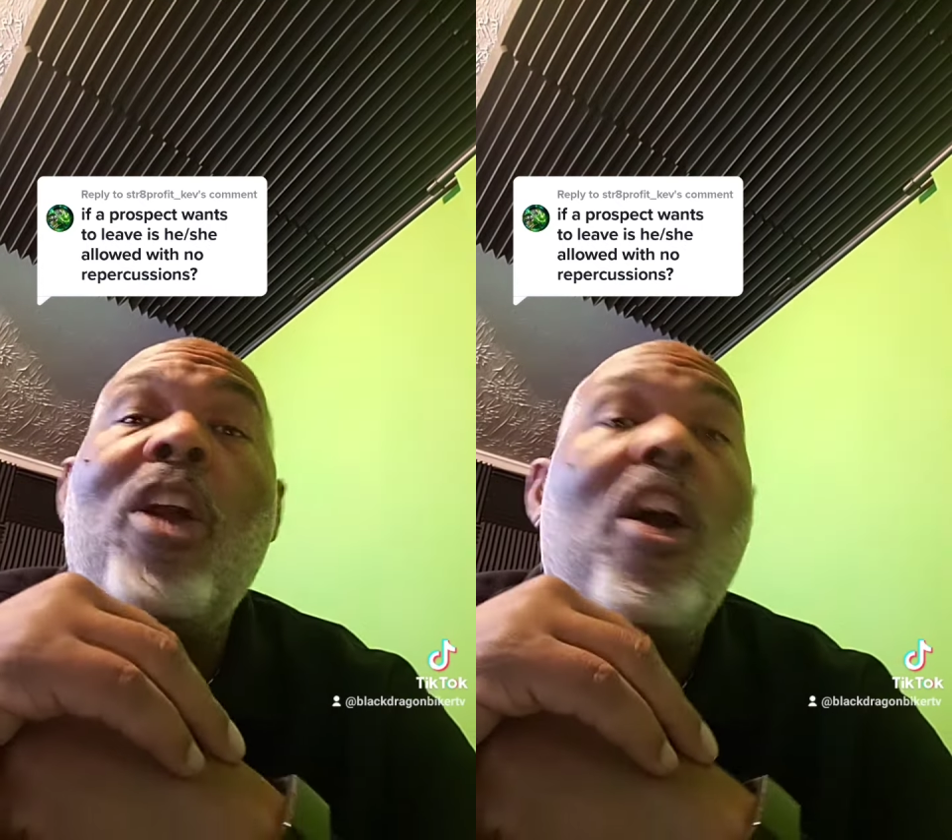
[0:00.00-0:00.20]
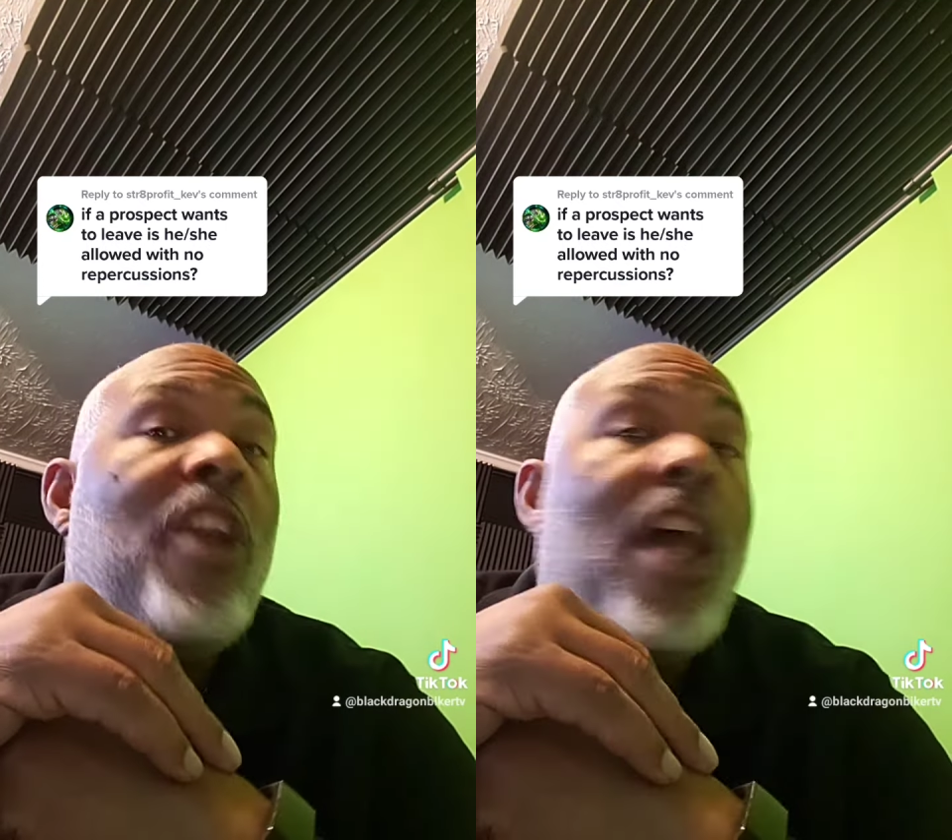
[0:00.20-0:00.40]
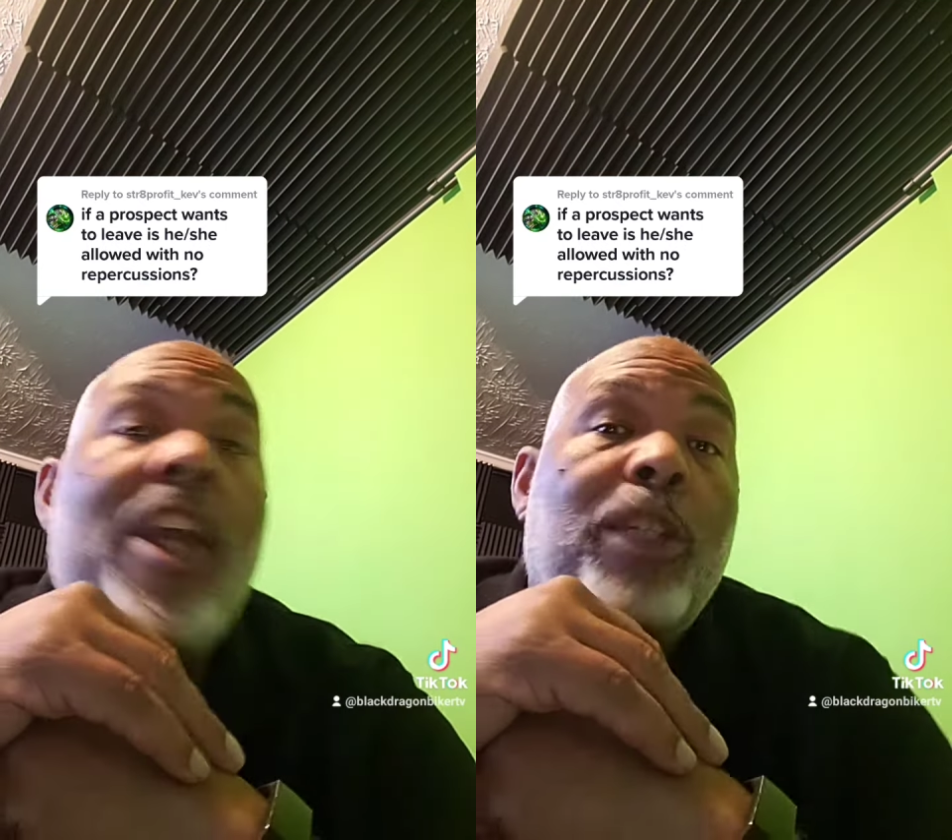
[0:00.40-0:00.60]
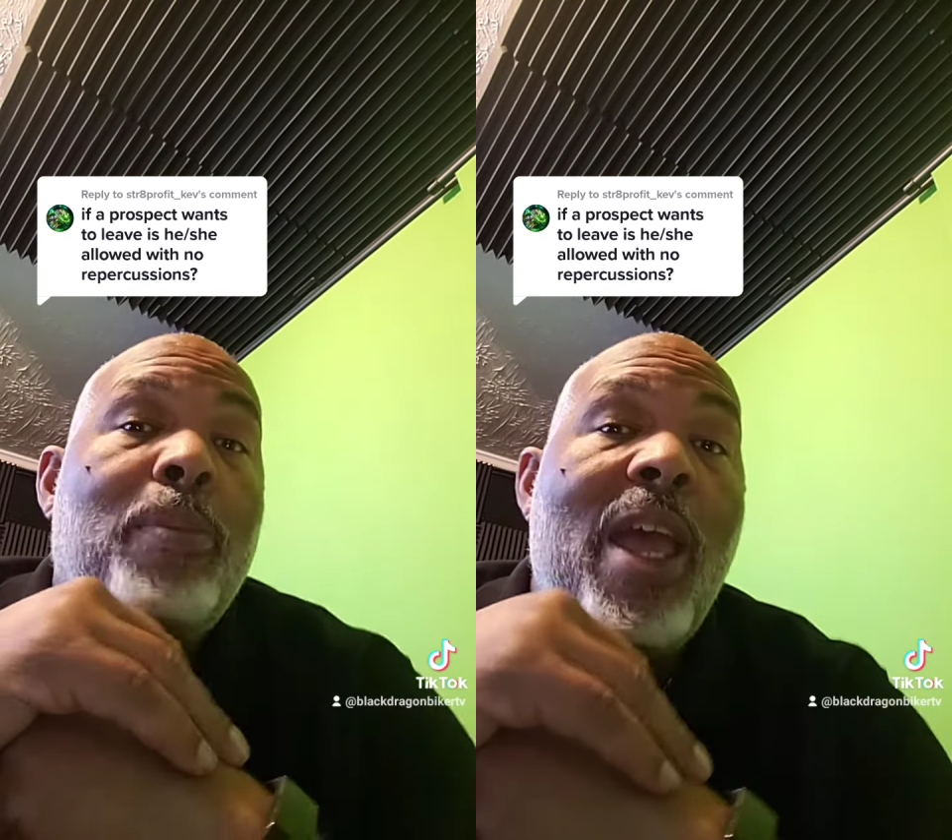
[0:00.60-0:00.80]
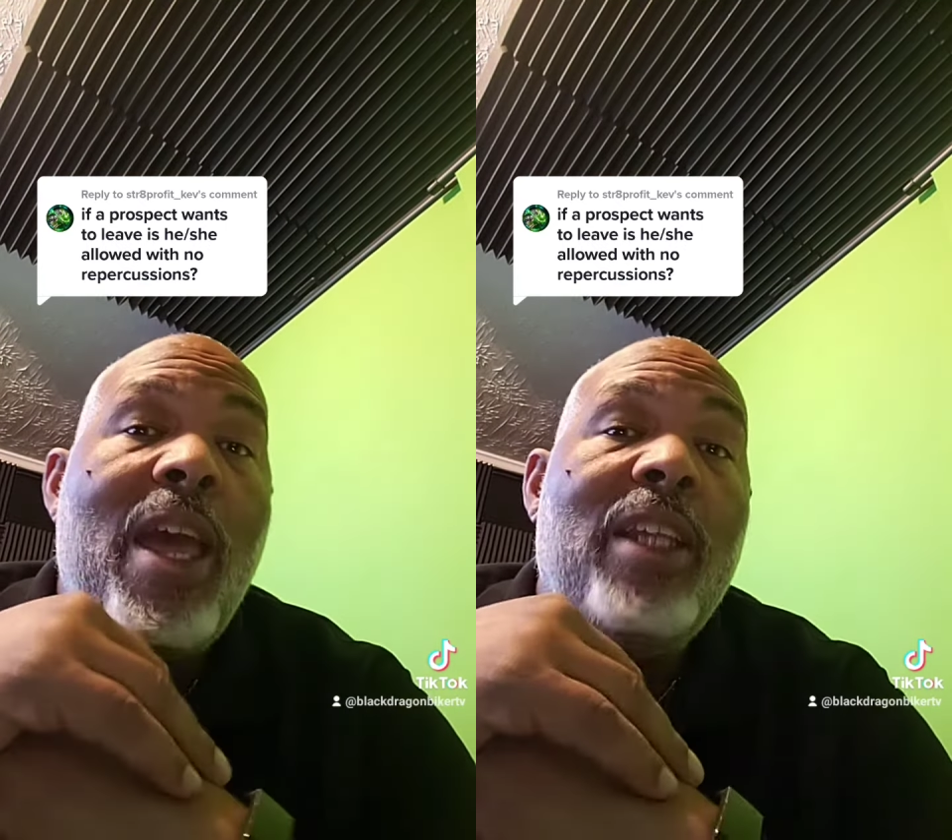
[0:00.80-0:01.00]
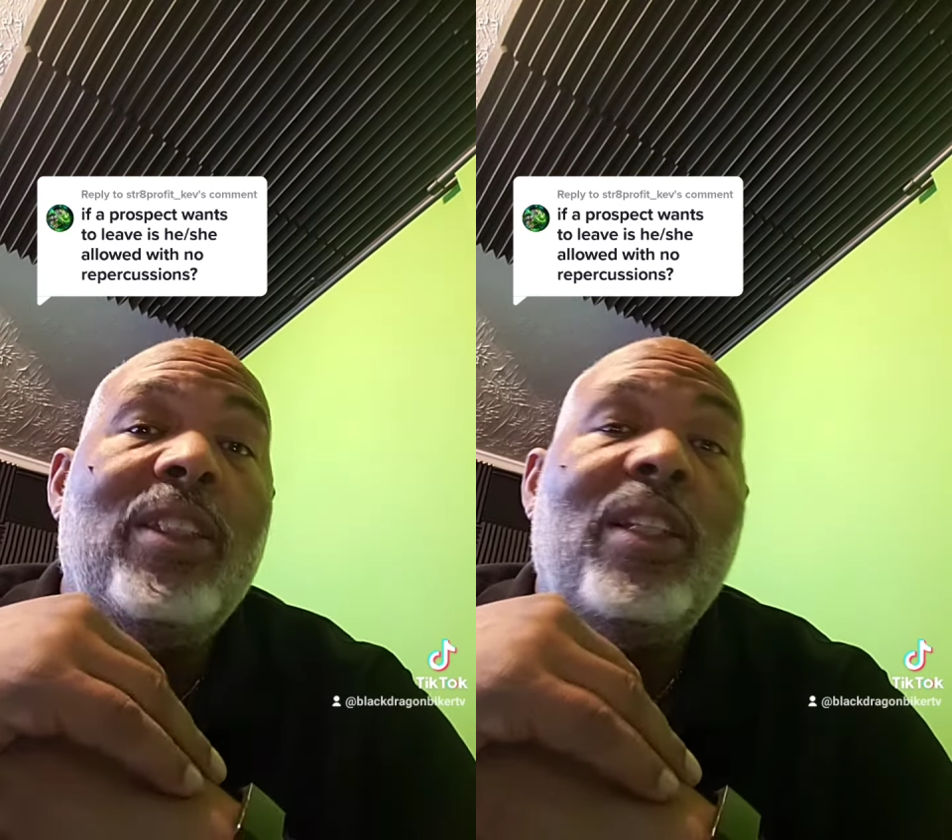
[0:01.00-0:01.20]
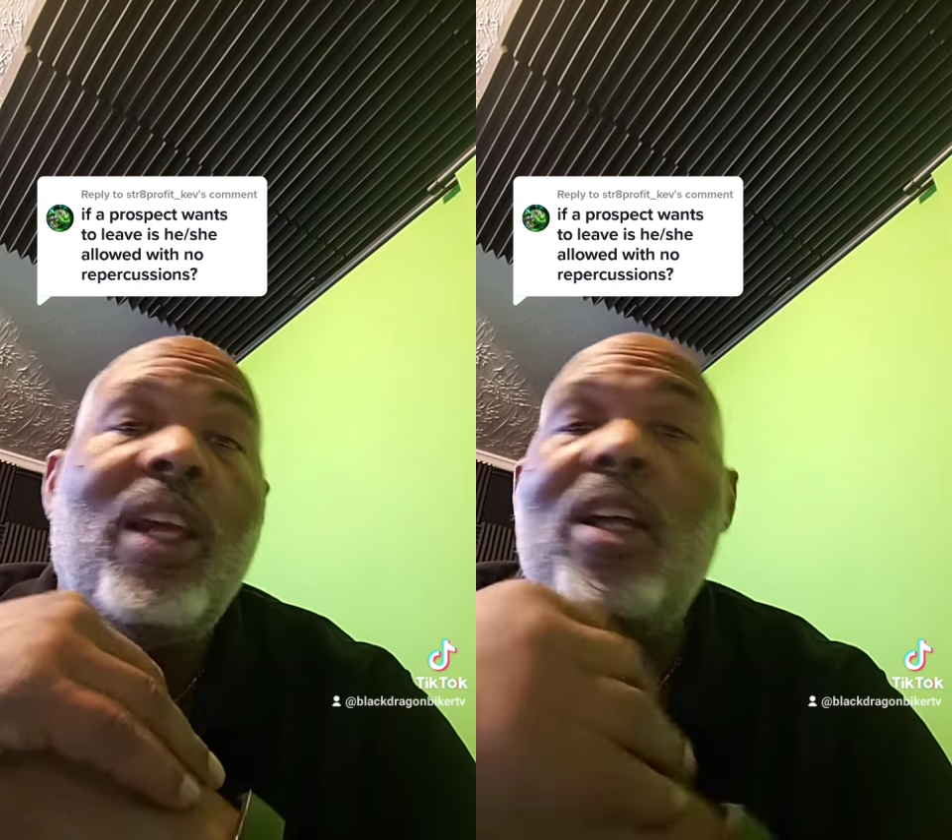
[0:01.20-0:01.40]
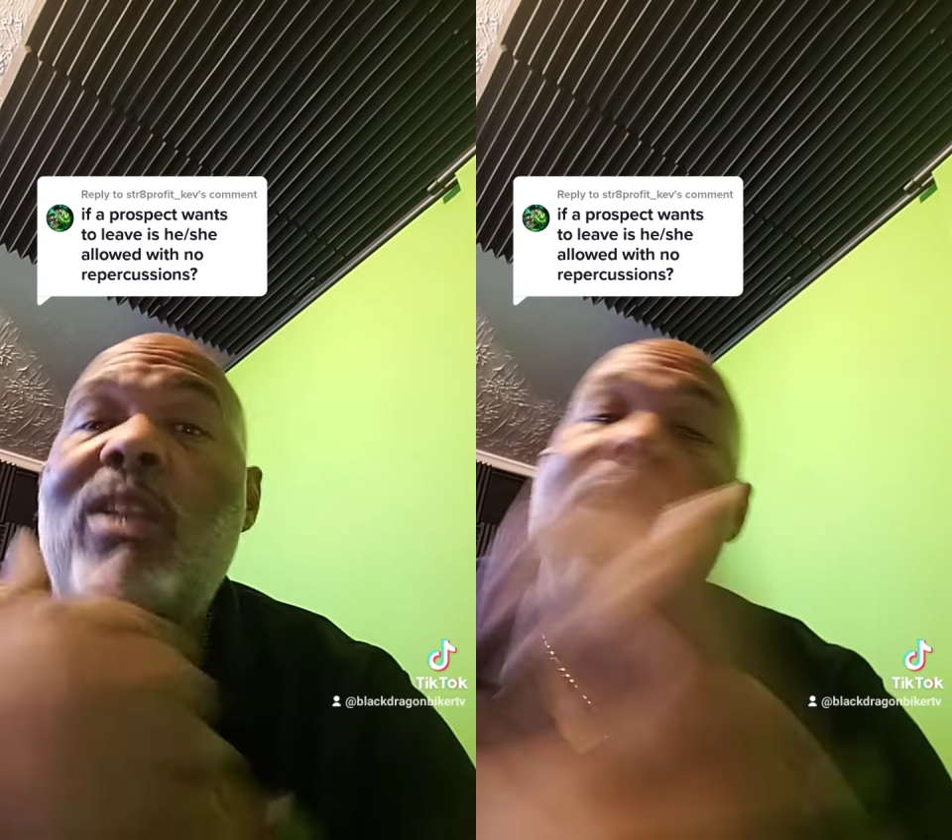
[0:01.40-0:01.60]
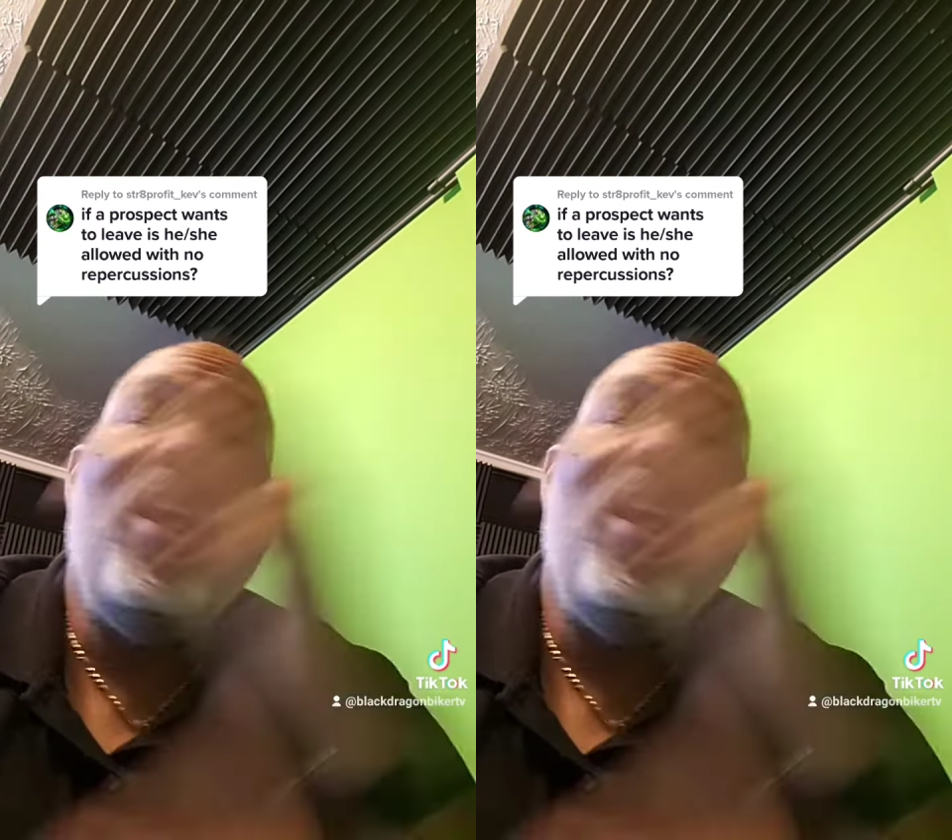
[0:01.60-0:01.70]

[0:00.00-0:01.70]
are, are not as mad as uh,